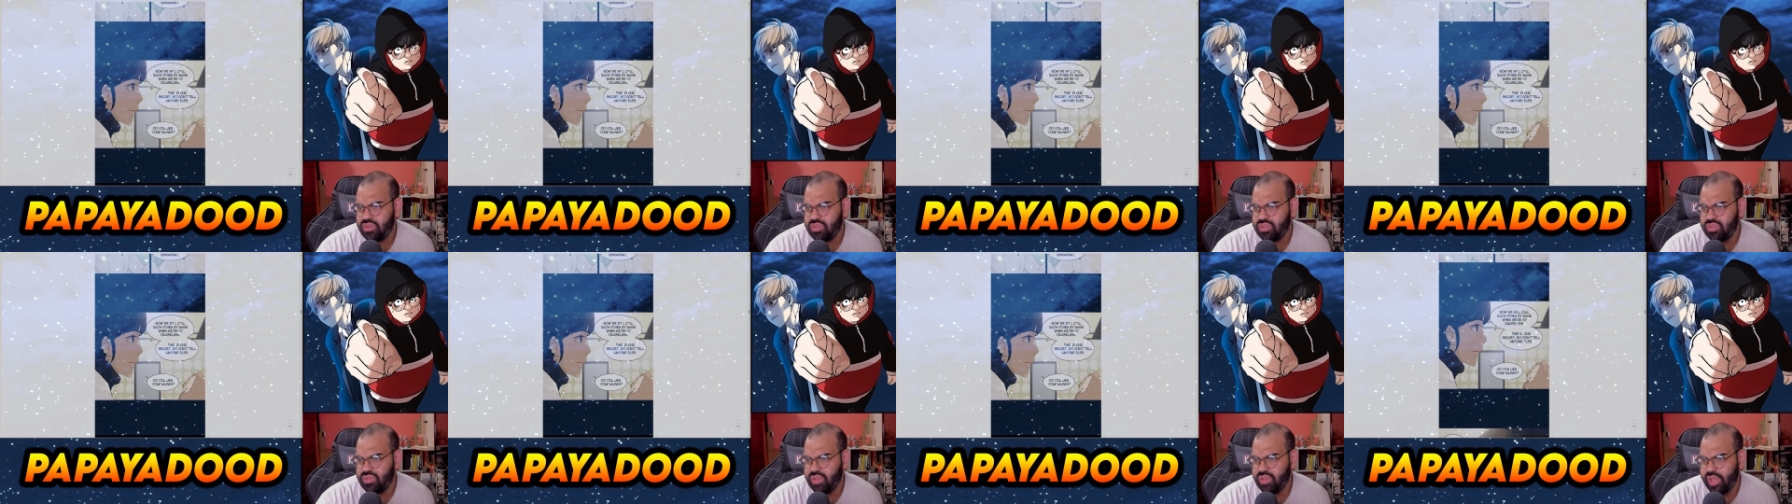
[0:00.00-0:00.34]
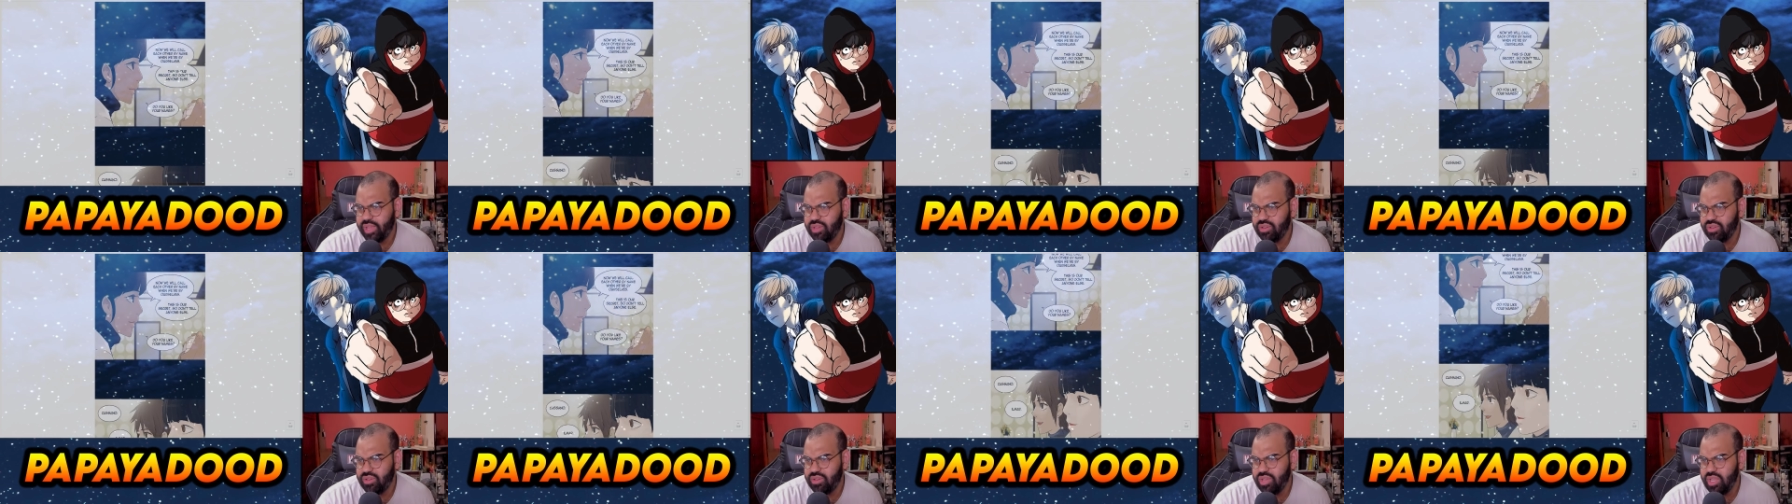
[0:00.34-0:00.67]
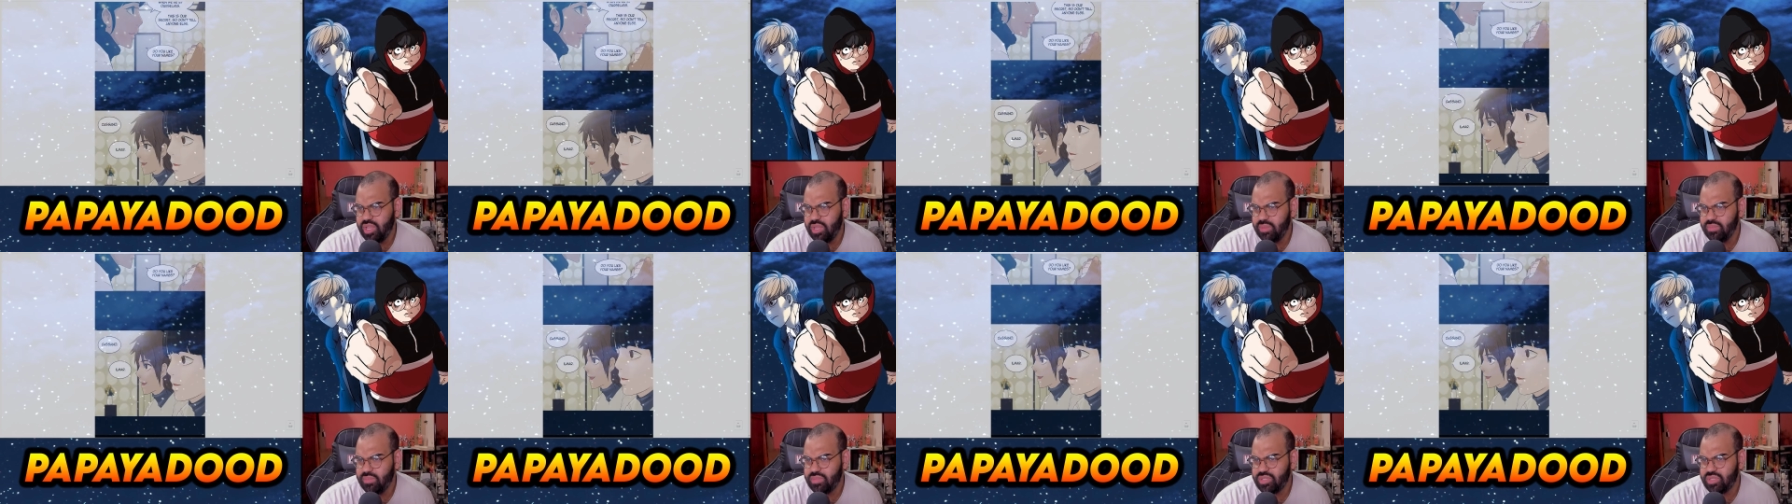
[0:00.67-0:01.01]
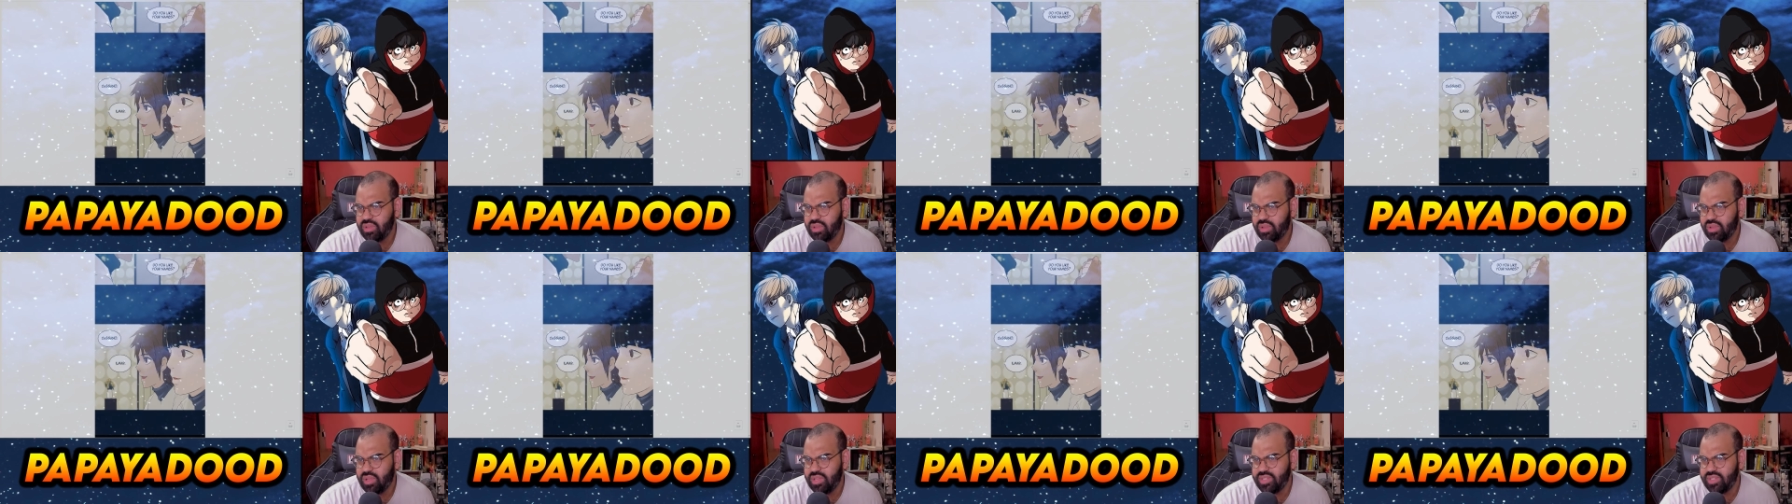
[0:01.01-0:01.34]
You like your names?
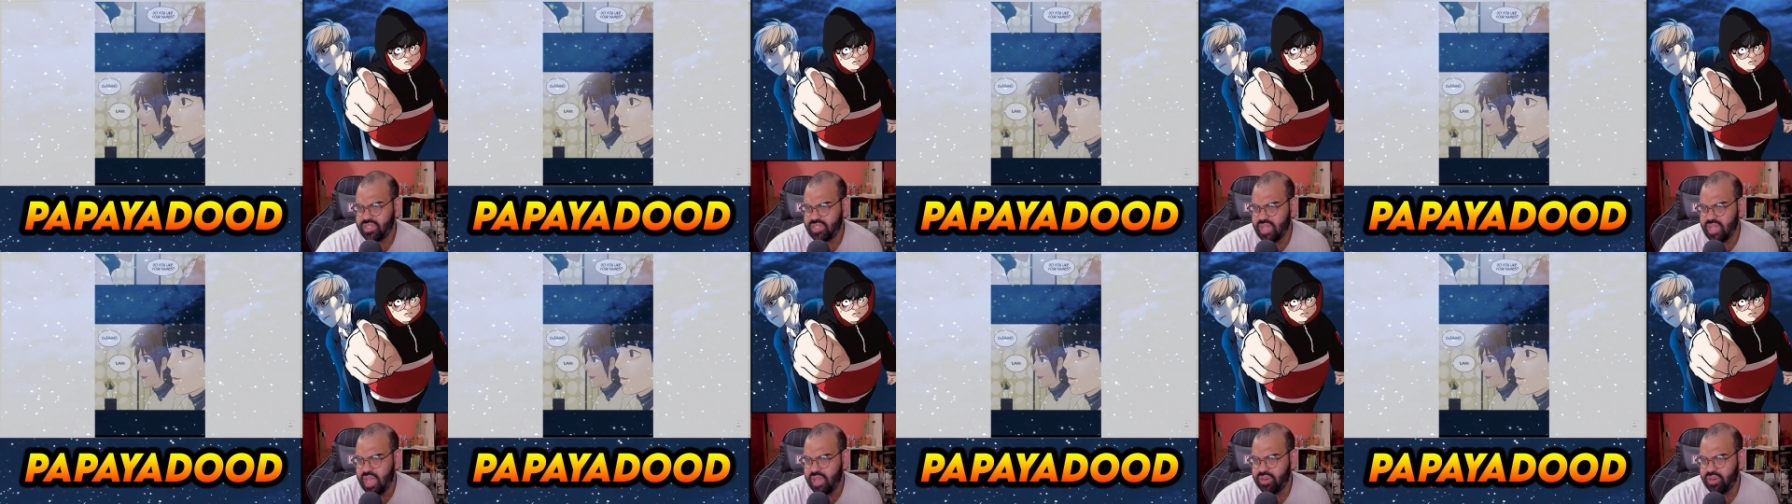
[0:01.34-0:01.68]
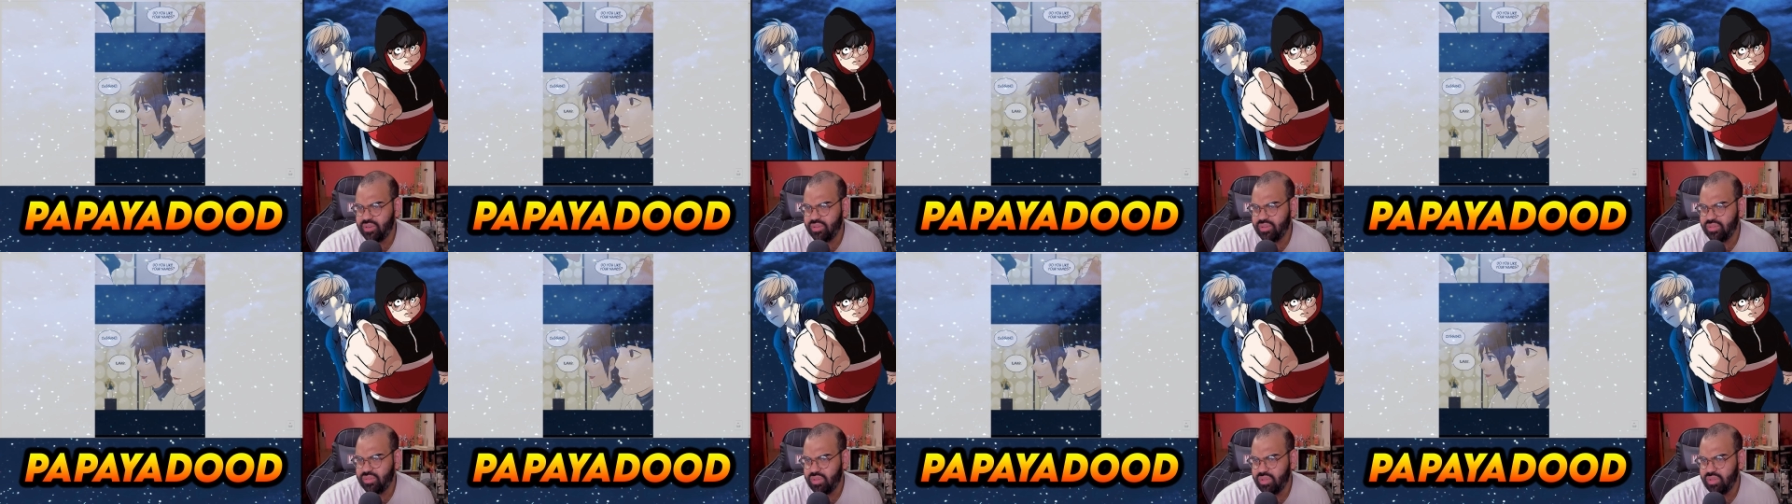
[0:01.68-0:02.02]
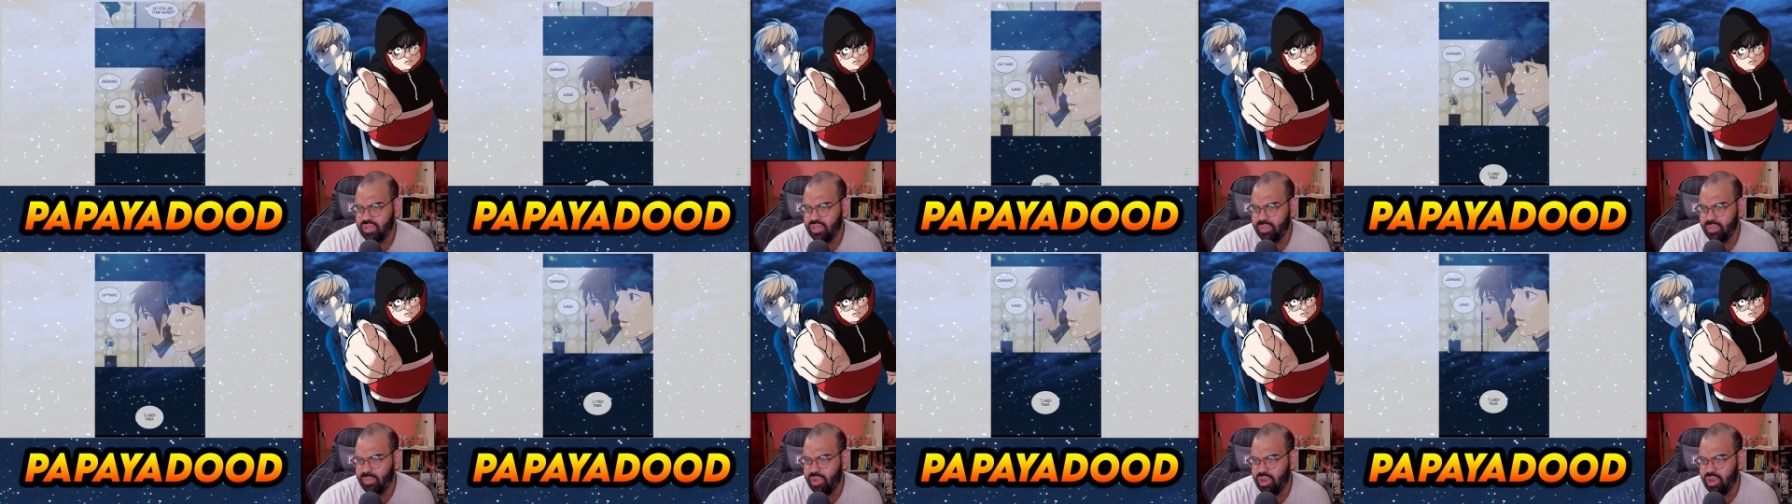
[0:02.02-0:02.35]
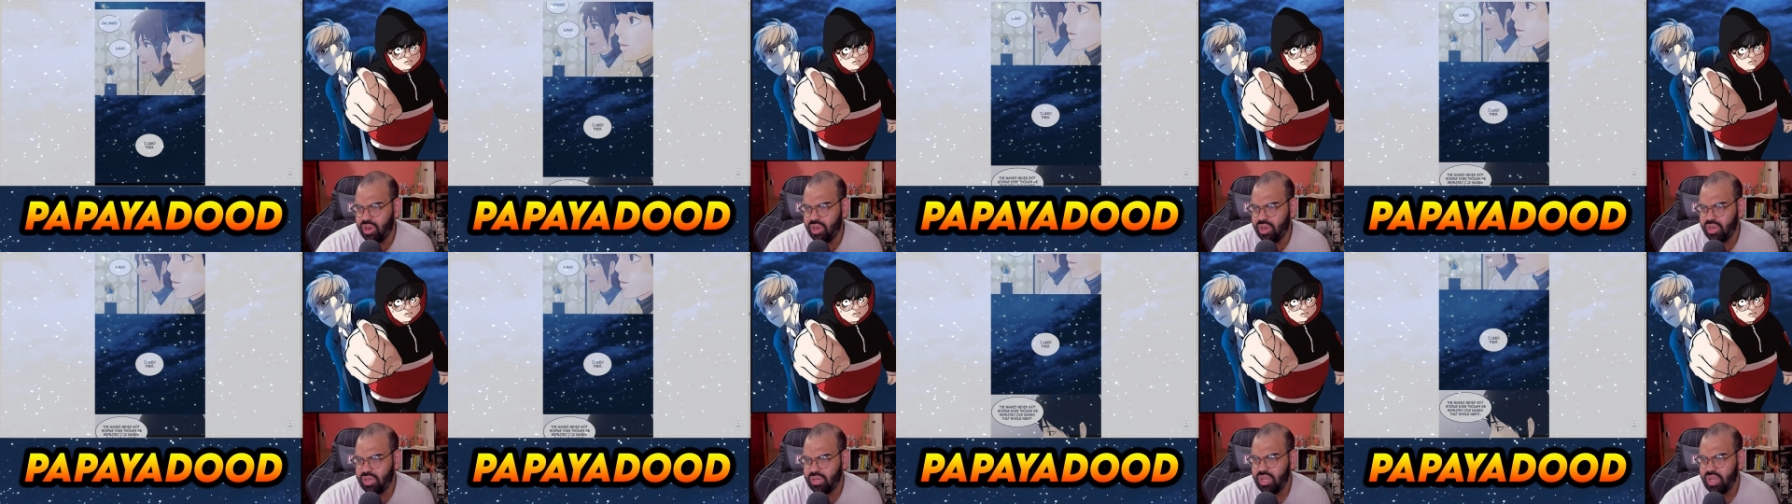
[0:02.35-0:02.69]
Cassano,
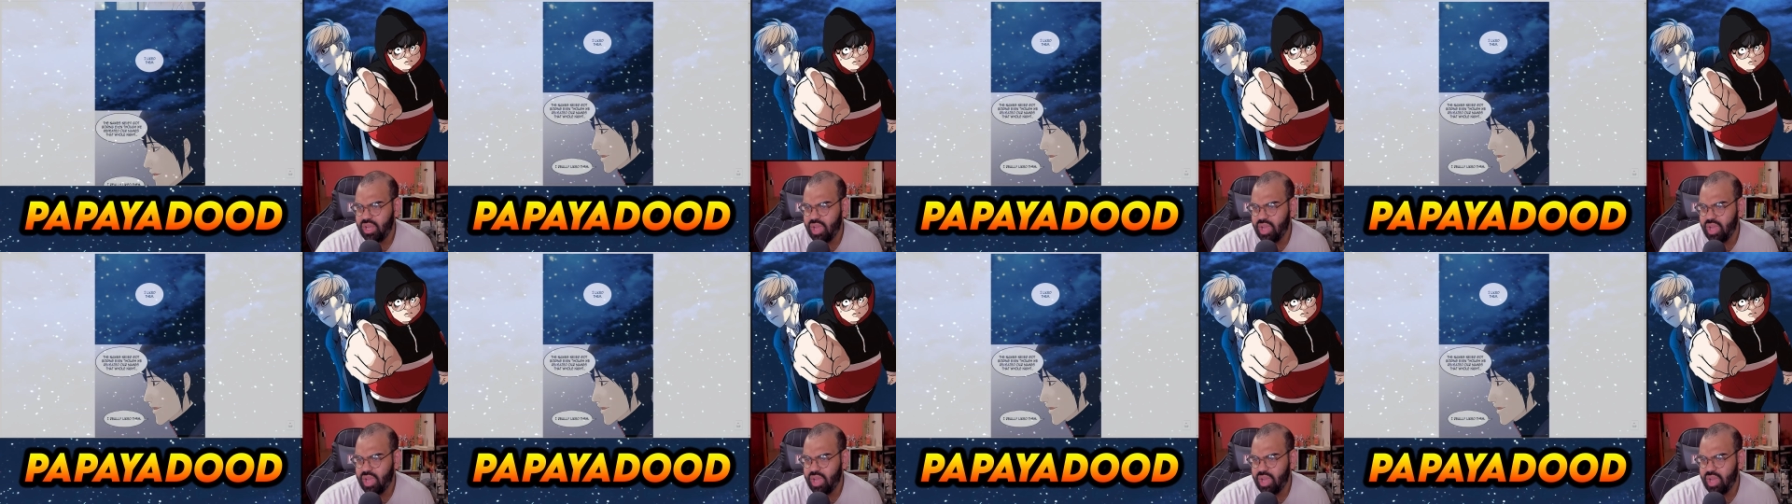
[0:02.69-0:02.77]
Omar?